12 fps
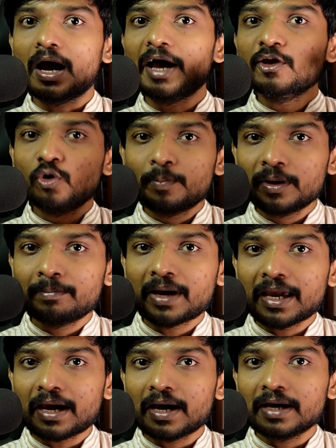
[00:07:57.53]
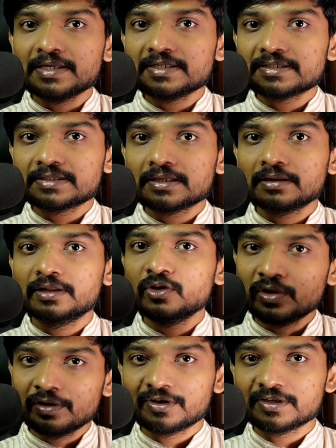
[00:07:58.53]
I open my eyes, the
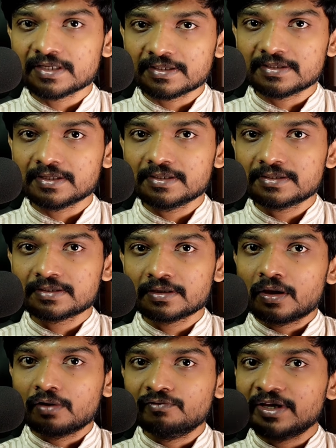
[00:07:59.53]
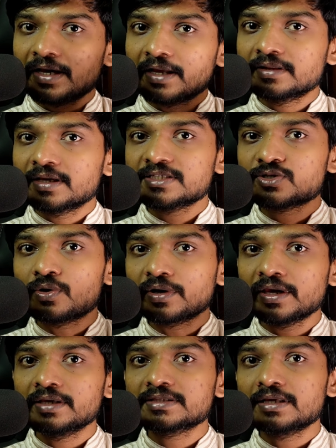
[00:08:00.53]
universe exists. Vedanta is
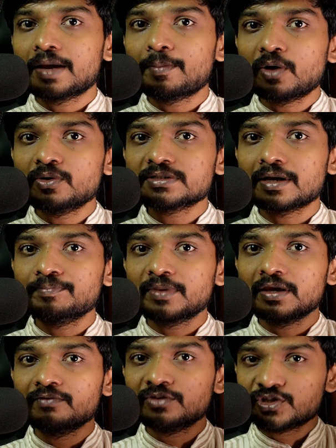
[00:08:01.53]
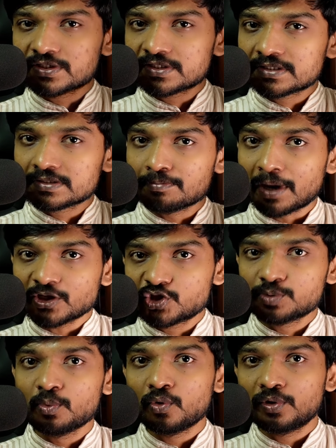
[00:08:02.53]
talking about something which is
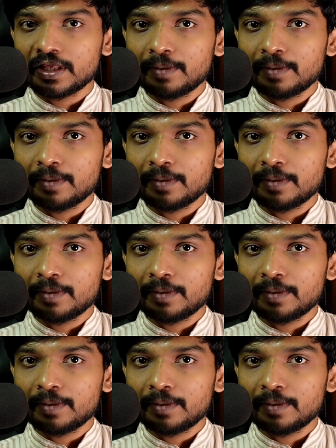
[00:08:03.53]
much more